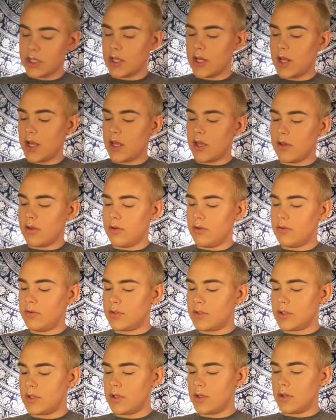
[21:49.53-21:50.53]
I
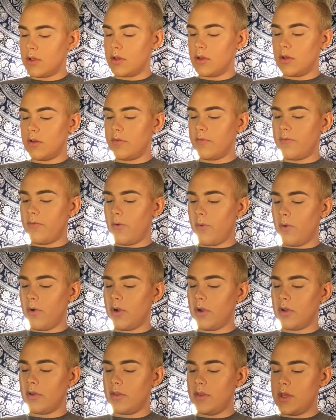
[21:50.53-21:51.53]
used
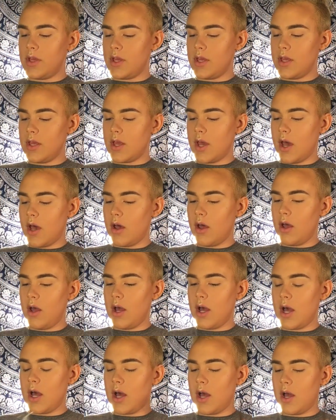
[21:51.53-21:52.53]
for the
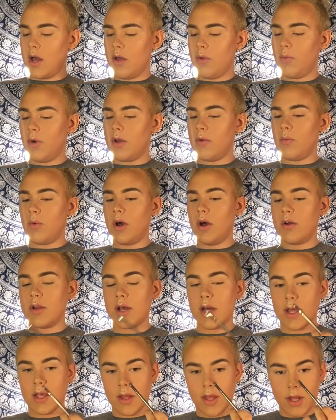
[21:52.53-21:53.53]
Wet n Wild
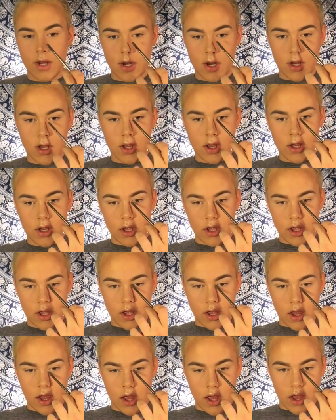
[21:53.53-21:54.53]
highlighter
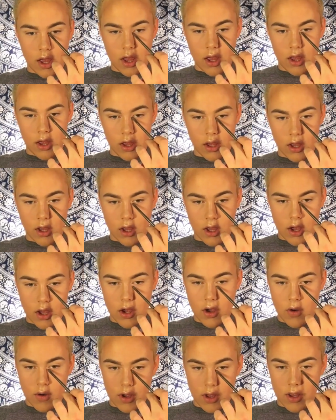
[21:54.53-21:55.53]
and
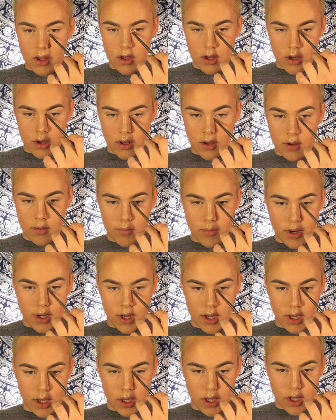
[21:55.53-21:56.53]
go in
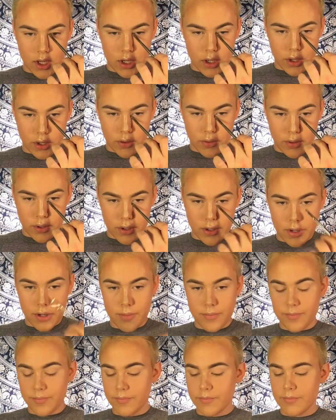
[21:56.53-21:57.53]
my inner corner.